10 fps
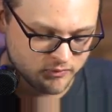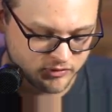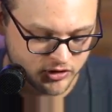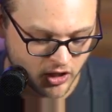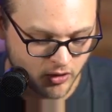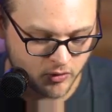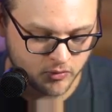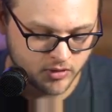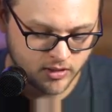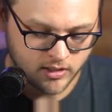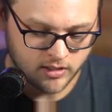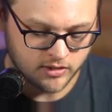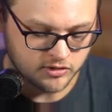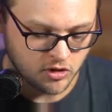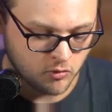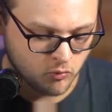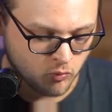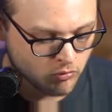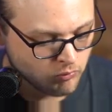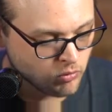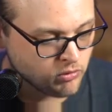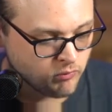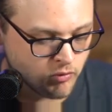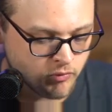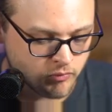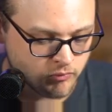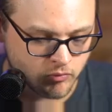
So we're